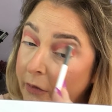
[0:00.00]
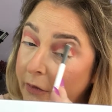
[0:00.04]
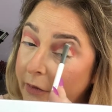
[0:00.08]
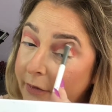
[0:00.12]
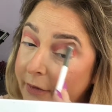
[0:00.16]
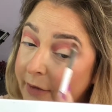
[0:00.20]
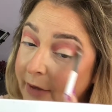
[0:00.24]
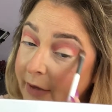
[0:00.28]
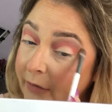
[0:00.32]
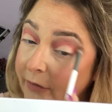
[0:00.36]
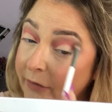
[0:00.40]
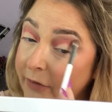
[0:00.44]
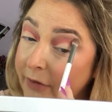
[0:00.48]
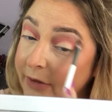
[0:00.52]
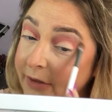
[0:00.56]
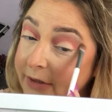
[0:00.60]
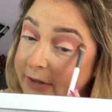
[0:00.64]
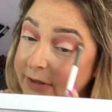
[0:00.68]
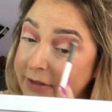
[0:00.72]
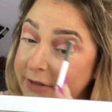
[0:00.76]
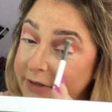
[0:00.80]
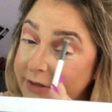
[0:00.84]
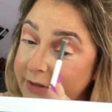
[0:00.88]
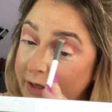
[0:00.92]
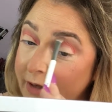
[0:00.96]
That really
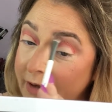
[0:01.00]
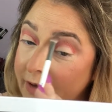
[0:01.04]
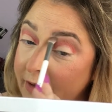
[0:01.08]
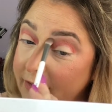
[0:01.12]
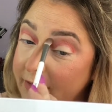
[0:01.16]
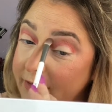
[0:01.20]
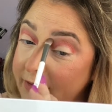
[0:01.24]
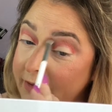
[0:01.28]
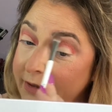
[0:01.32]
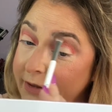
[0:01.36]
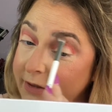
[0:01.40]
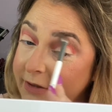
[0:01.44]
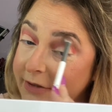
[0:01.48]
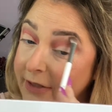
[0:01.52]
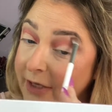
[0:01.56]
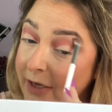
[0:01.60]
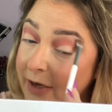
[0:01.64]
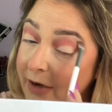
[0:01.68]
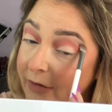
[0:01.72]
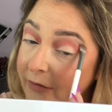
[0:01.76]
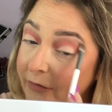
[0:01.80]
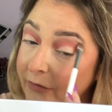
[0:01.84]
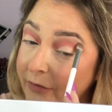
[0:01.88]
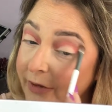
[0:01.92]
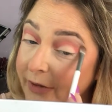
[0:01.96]
sucked because
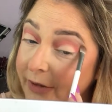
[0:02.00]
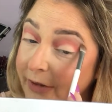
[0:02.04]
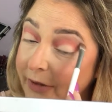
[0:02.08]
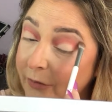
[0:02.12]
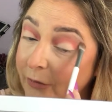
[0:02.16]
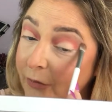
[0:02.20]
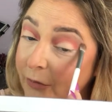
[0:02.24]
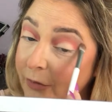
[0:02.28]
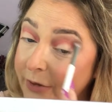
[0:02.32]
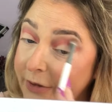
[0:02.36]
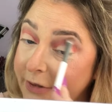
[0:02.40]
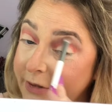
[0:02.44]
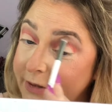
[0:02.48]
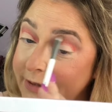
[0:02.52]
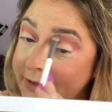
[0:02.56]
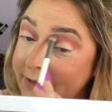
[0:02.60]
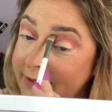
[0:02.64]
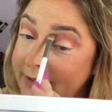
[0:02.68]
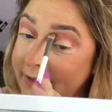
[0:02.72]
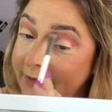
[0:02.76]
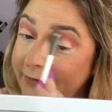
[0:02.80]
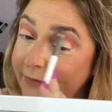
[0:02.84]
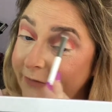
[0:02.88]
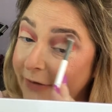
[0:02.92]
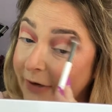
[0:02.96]
I really wanted to
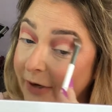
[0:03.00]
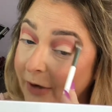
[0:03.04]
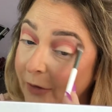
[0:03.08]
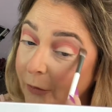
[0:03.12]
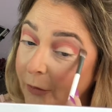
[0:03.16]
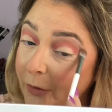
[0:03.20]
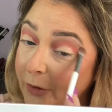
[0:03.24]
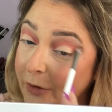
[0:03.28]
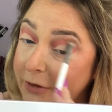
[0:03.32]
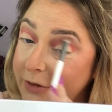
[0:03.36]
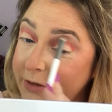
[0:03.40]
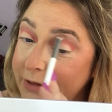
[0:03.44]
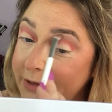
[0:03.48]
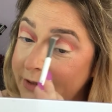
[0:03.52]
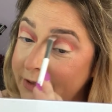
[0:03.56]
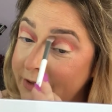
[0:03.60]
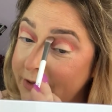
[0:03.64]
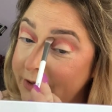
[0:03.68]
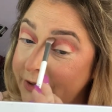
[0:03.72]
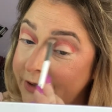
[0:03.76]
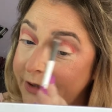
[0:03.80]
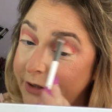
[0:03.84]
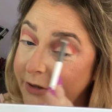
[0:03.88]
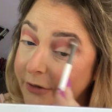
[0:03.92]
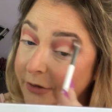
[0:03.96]
see fireworks this
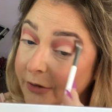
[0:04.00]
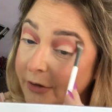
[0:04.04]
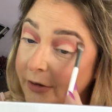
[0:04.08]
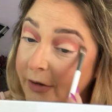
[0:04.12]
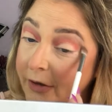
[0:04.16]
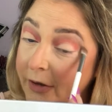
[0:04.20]
year.